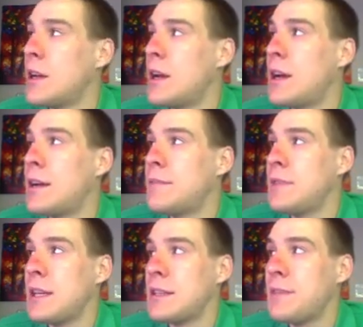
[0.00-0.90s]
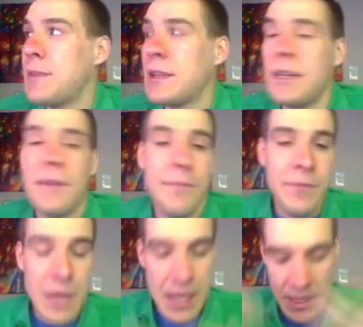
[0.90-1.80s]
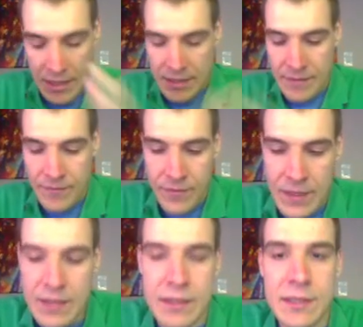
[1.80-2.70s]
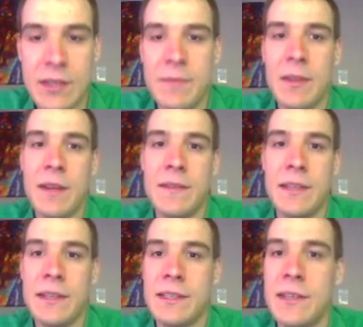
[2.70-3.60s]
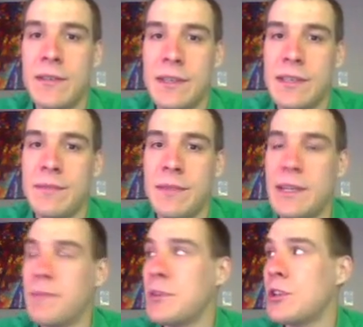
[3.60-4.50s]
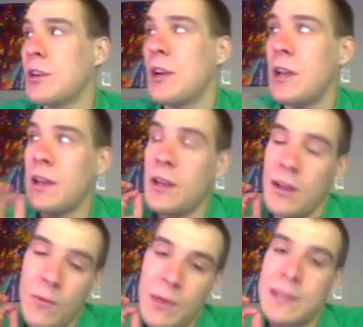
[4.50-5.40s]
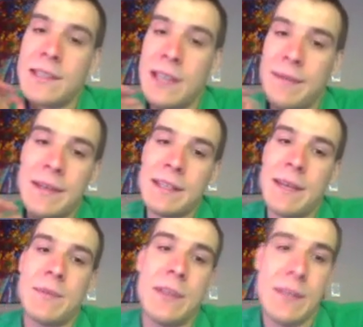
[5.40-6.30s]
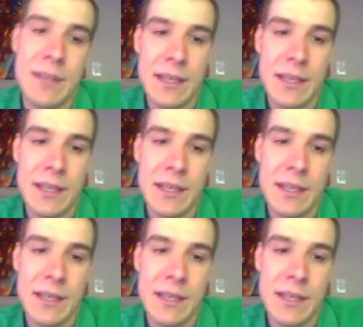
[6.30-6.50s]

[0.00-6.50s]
So yeah, typically the solubility of solids increases with temperature, with some exceptions.